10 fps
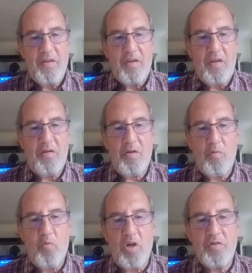
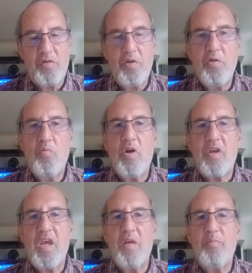what to do, what
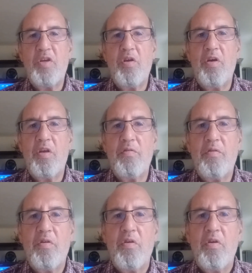can be done
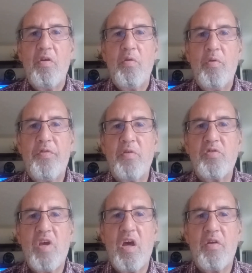with
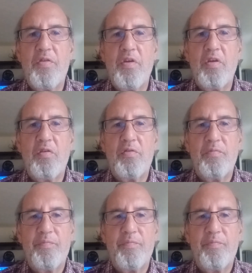those kind of things.